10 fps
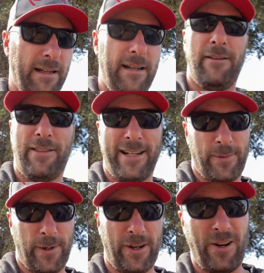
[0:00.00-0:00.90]
if that's
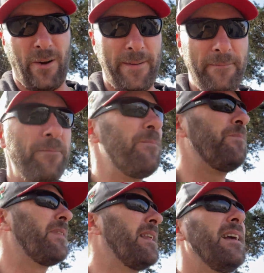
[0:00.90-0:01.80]
where you're going.
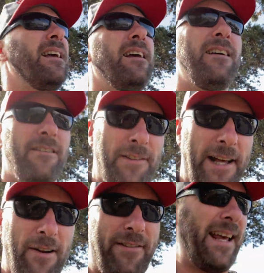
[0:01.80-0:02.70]
Fly
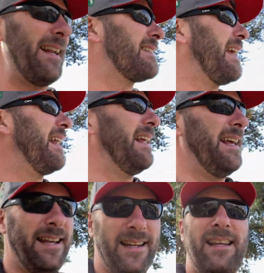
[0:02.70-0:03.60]
to Afghanistan,
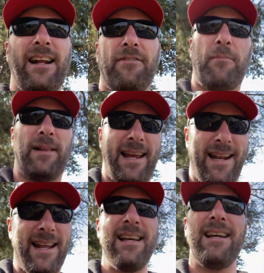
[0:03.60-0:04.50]
get off the
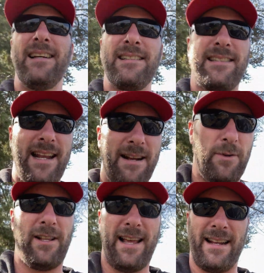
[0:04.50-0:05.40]
plane, stand in
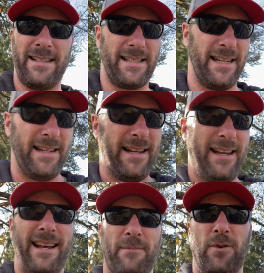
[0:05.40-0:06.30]
more lines,
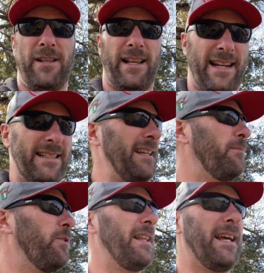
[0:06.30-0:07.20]
and more lines, and
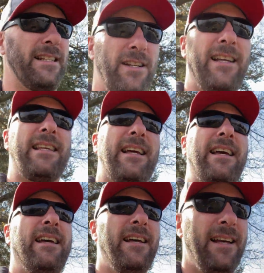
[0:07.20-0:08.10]
more lines. You'll have to
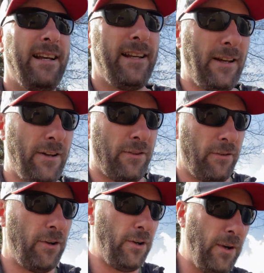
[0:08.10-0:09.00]
go
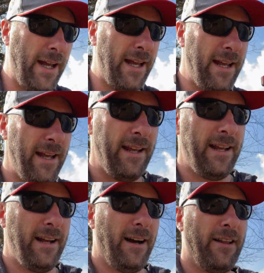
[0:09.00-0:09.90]
through
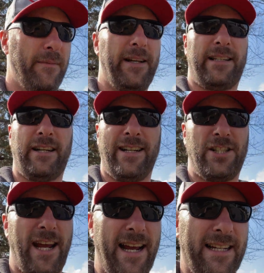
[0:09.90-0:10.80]
all the military
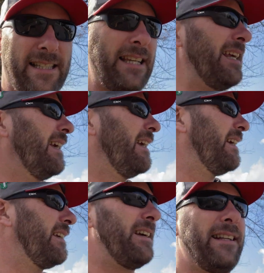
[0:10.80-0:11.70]
checks.
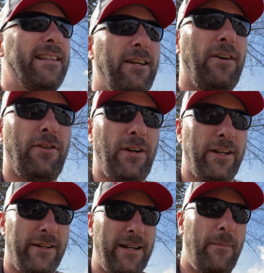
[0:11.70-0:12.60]
You'll have to go through all
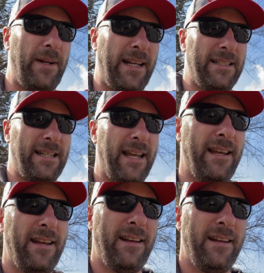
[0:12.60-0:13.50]
your company's
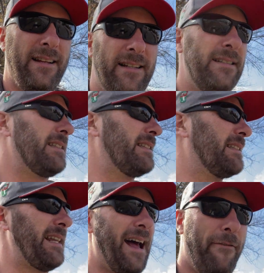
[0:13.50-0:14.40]

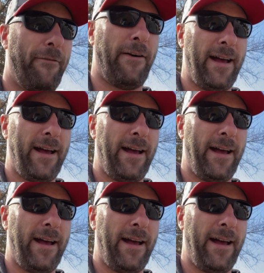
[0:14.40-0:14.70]
stuff.